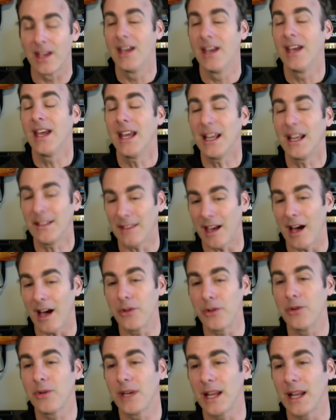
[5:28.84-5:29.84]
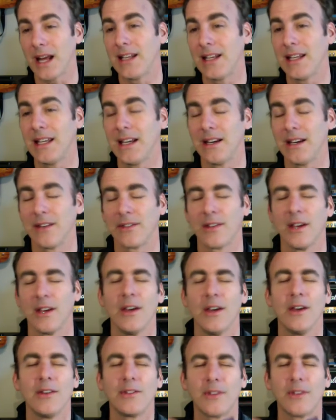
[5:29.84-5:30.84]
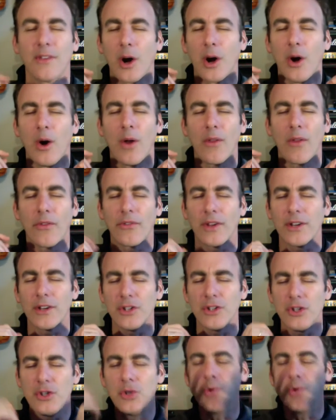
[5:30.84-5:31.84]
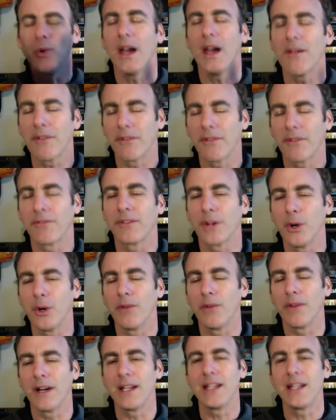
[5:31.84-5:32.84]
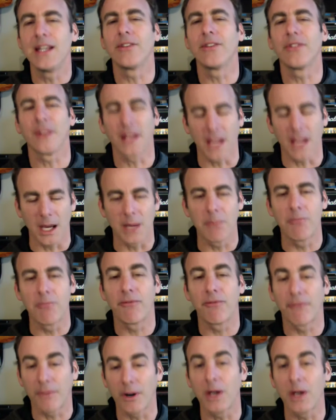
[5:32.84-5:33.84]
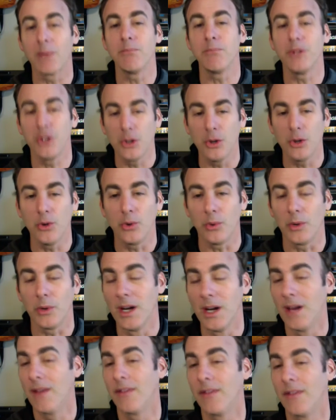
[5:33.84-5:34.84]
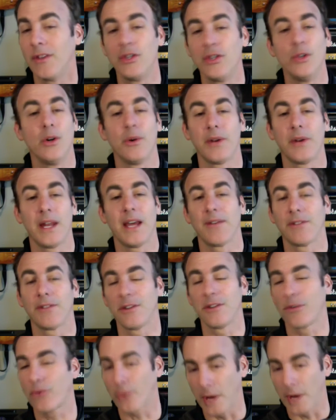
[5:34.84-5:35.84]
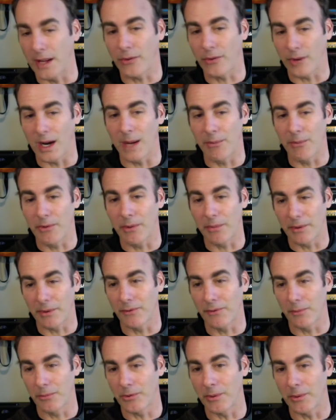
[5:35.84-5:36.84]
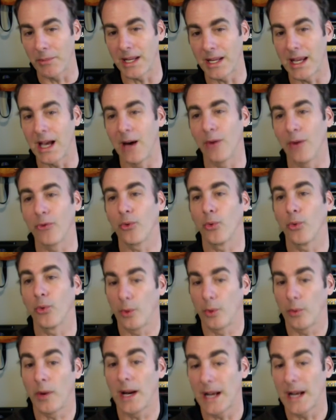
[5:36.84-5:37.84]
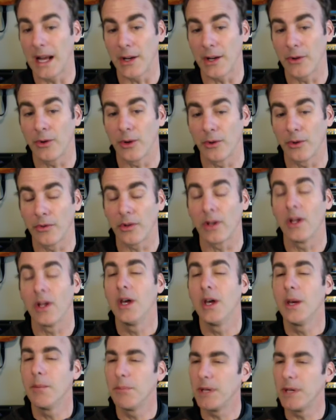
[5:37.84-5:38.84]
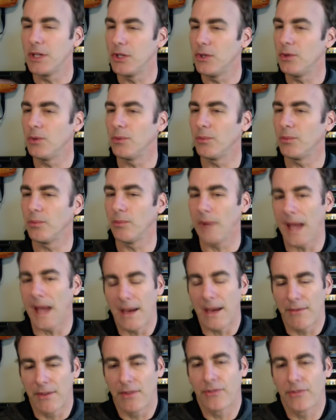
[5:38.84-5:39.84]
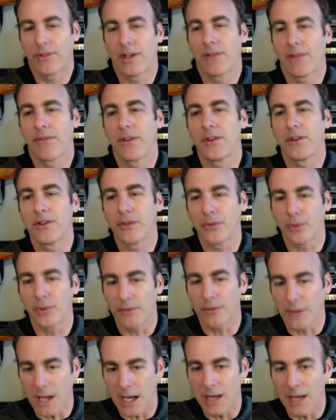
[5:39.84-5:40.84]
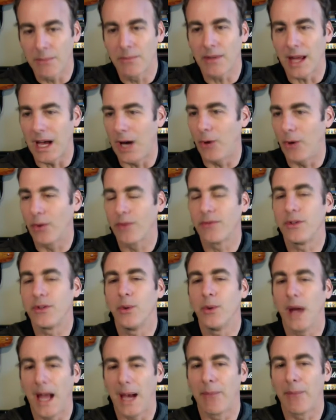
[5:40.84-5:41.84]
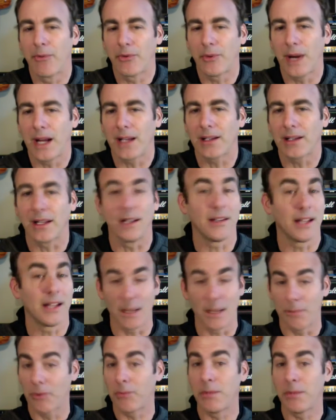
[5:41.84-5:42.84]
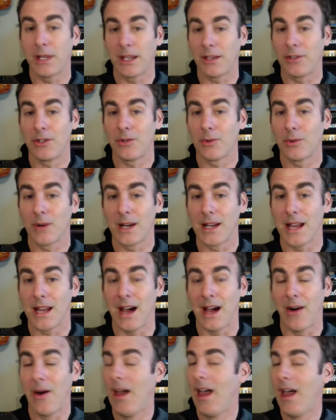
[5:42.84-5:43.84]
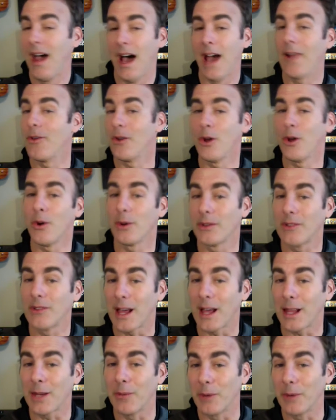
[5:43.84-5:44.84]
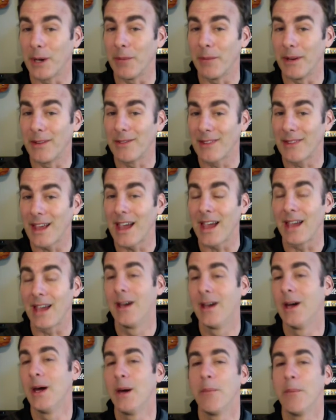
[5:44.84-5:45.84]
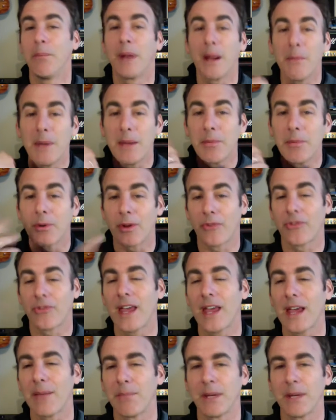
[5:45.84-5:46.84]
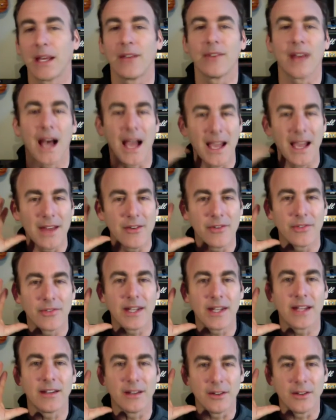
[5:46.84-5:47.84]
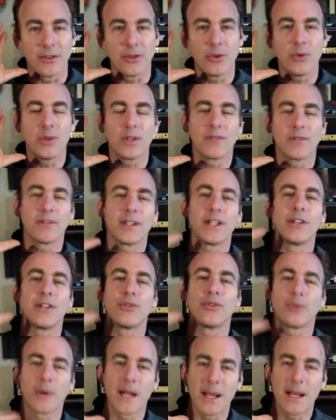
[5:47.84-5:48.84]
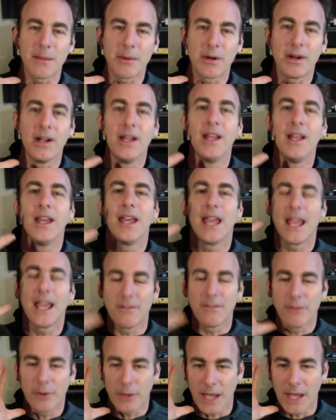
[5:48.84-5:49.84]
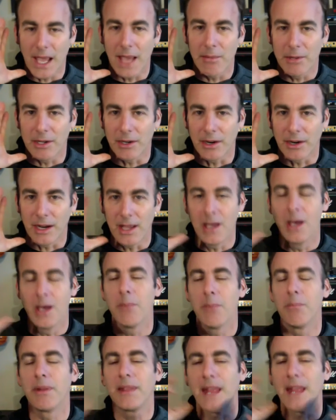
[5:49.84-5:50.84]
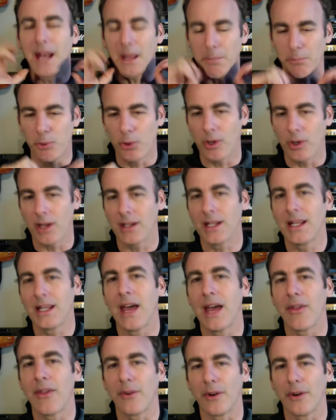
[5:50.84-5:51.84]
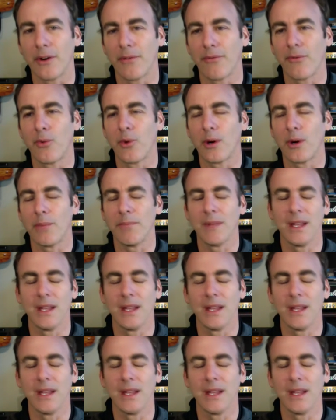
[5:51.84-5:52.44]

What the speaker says: It's how you get ideas so that all of a sudden you have a flow of ideas that come from you, that you don't have to just transcribe something from somebody else or write out your own. So, but you have this stuff that just sort of comes out of you abstractly. Like I'm speaking to you right now. I don't know exactly what I'm going to say, but I'm able to say it because I understand intuitively grammar and vocabulary, but then I put it together in a form.